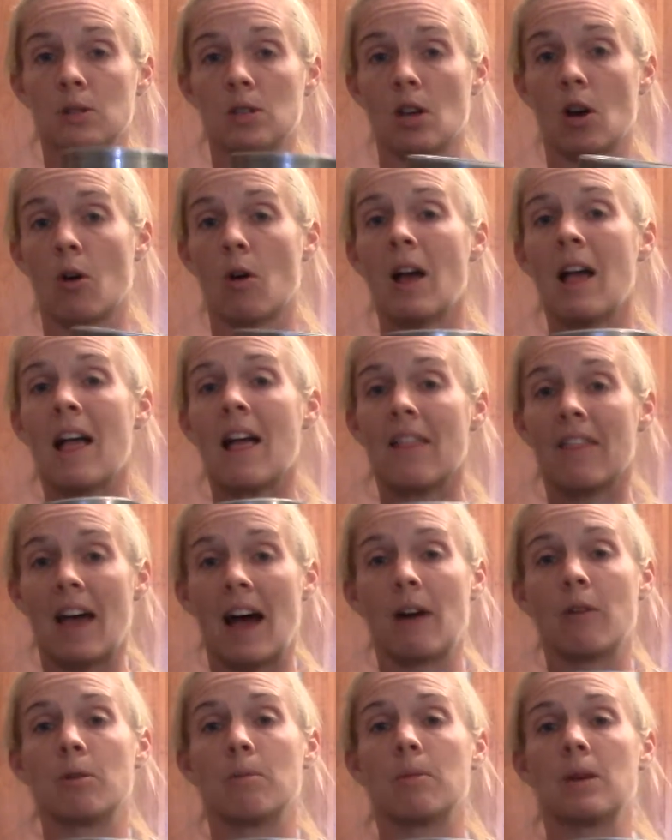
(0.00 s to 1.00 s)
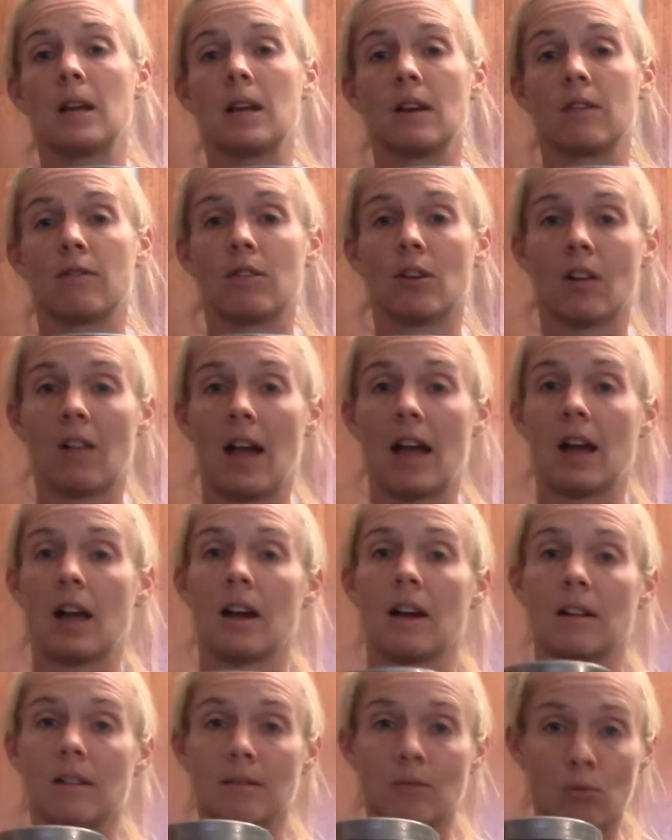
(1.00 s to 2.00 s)
So that would be if you're
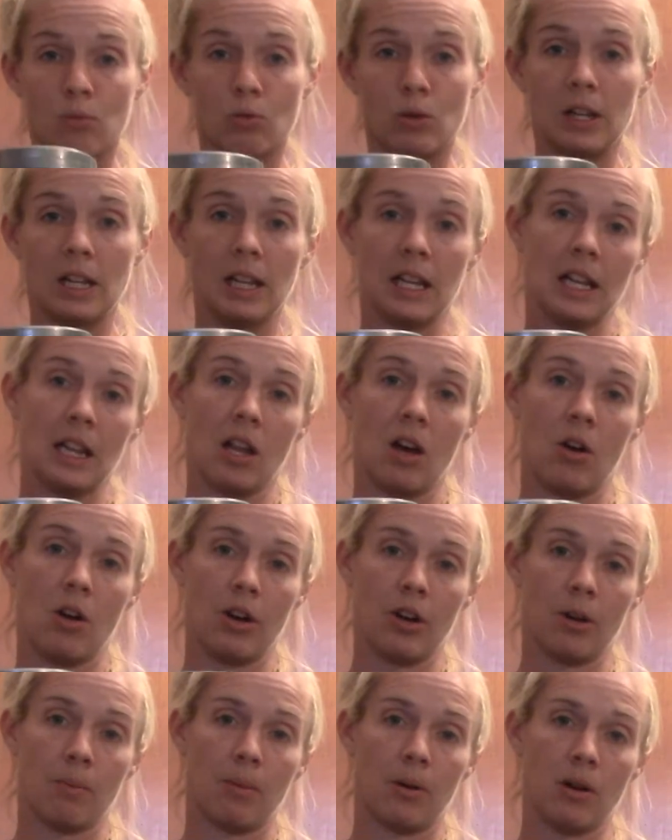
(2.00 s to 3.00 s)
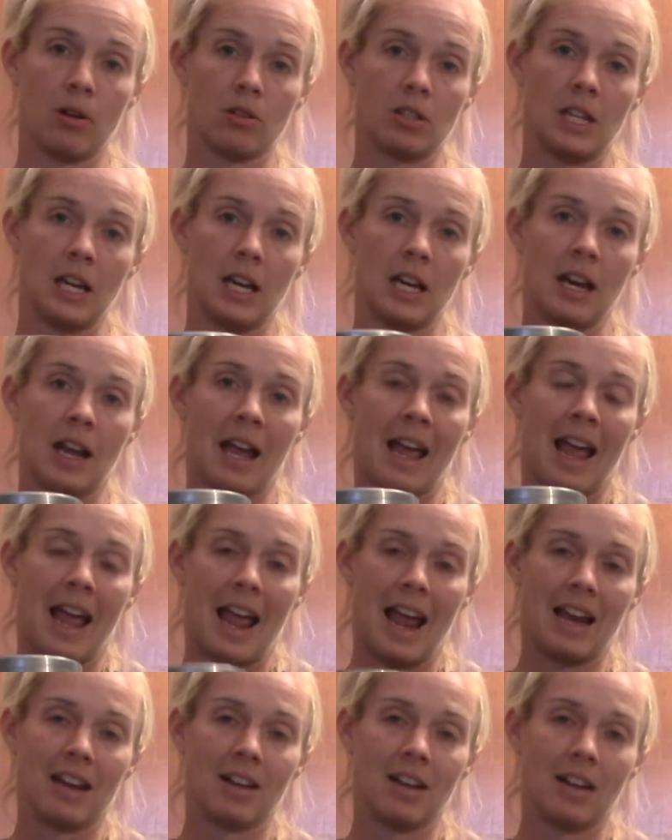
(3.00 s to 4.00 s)
like really low on your protein
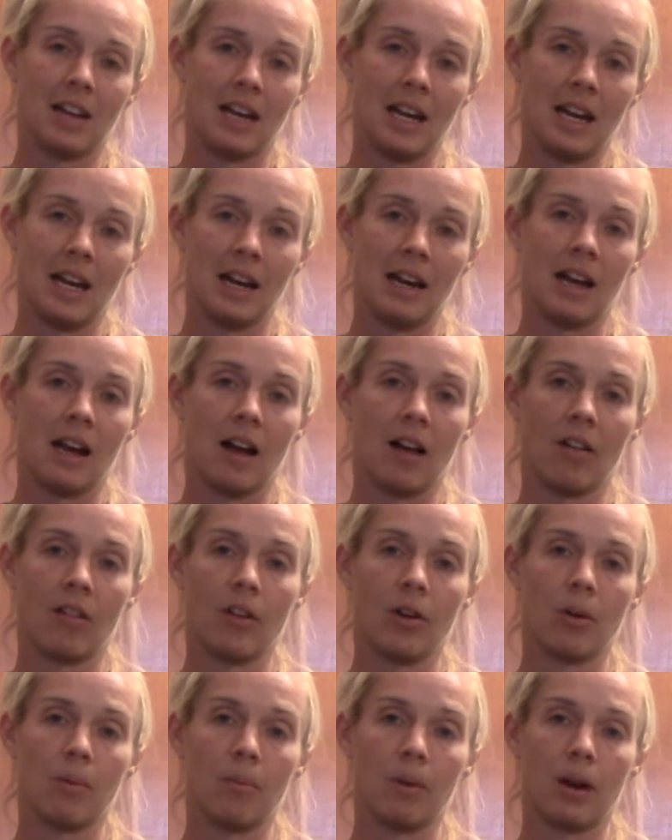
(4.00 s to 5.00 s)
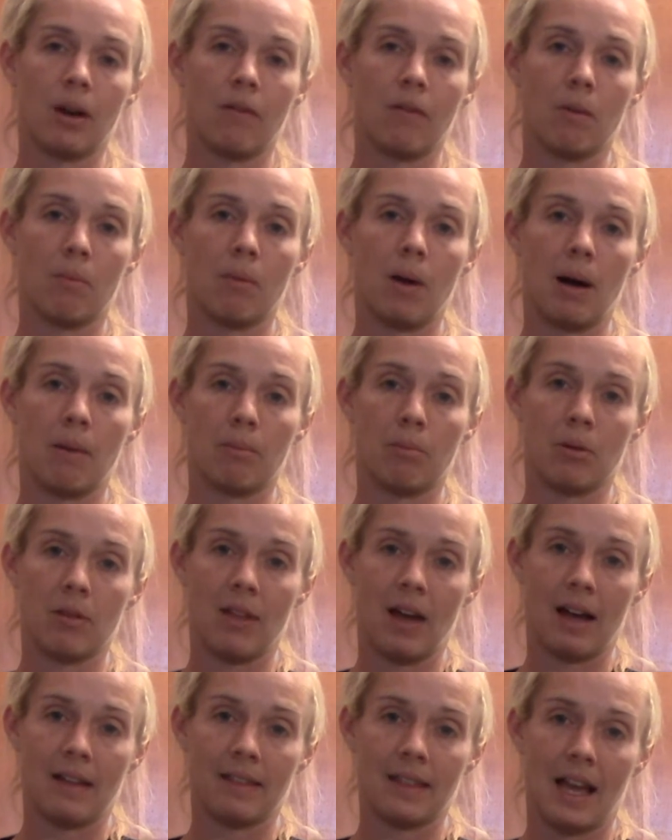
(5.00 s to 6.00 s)
and you need a little bit of a bump
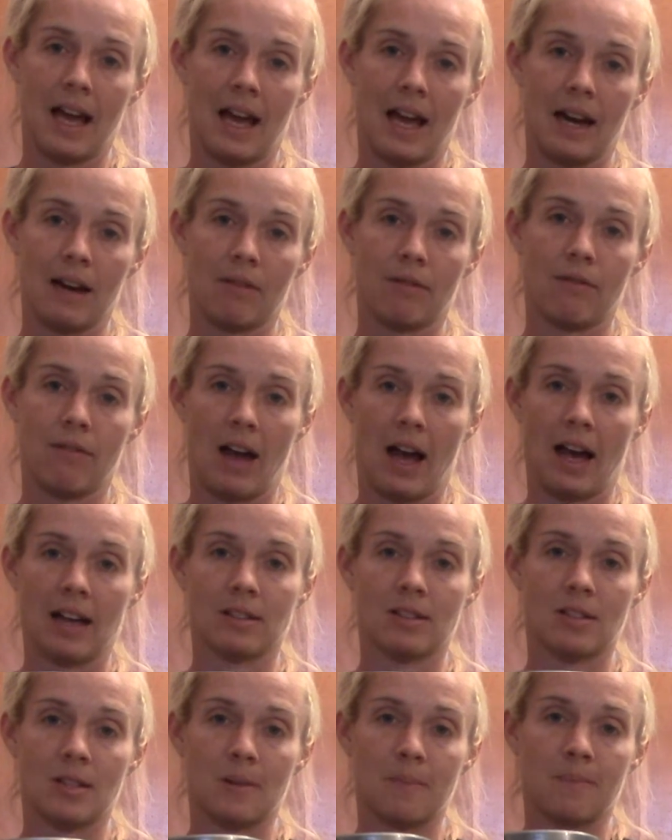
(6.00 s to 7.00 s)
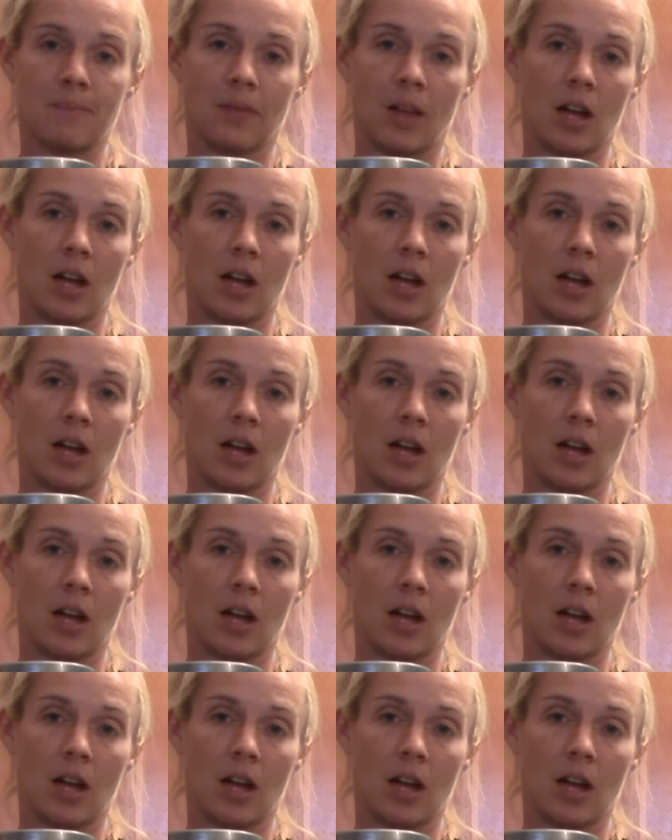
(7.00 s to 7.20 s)
without the added fats.